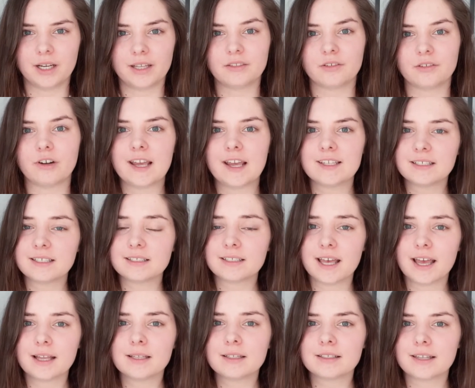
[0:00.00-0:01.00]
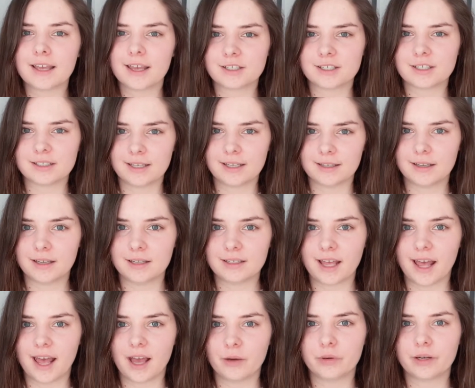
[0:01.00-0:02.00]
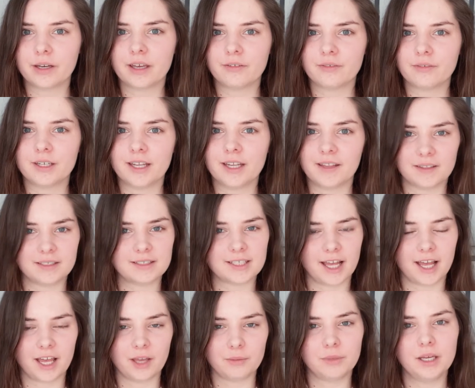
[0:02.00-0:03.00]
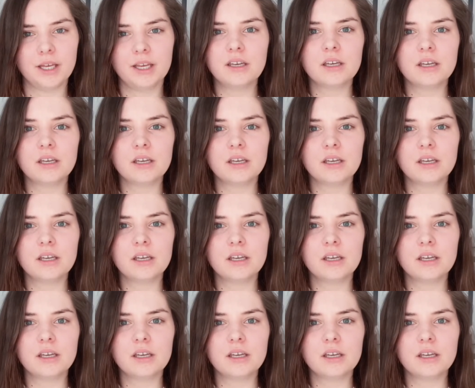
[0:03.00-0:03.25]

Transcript: And the rising sign slash ascendant I will cover another time